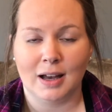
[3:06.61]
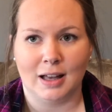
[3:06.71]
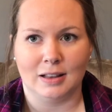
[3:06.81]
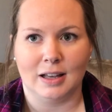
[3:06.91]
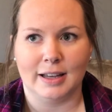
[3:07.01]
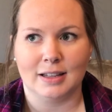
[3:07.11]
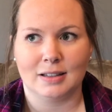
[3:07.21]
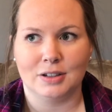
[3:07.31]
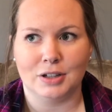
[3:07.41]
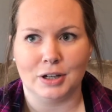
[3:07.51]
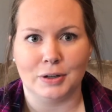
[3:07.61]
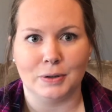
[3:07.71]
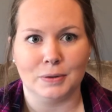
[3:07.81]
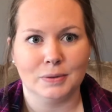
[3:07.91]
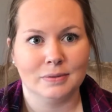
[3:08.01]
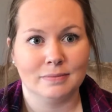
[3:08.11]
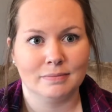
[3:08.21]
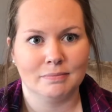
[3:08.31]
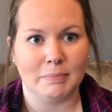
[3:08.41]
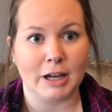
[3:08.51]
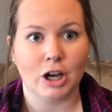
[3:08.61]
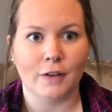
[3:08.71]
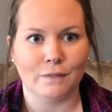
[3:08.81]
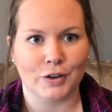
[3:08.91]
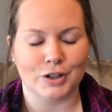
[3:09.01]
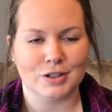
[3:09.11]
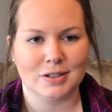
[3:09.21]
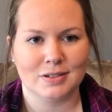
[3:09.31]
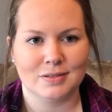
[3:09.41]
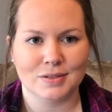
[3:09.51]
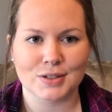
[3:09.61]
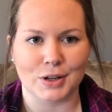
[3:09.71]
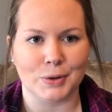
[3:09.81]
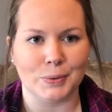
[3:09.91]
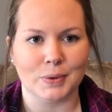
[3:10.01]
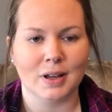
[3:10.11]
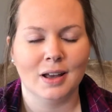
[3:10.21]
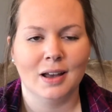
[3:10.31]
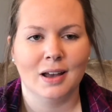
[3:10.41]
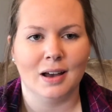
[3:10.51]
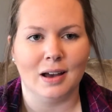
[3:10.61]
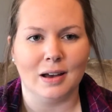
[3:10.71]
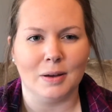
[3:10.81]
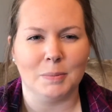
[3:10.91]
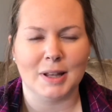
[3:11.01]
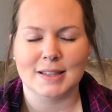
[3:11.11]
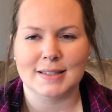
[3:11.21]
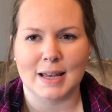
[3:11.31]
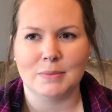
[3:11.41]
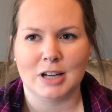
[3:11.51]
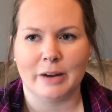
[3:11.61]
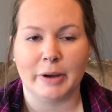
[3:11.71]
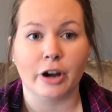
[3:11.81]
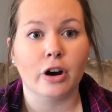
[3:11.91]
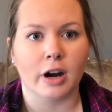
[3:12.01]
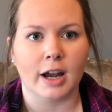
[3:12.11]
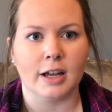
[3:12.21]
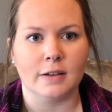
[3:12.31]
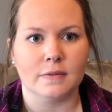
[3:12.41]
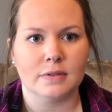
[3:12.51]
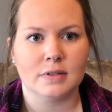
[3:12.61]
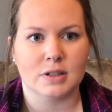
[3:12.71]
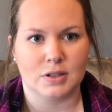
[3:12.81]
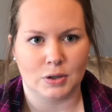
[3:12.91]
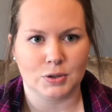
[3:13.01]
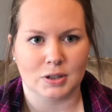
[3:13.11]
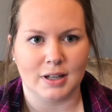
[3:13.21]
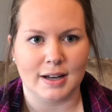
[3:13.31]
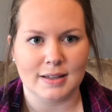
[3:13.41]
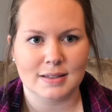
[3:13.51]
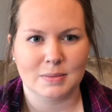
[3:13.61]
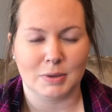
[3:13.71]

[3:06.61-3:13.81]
I like, you know, my comfort zone, but at the same time I crave to socialize.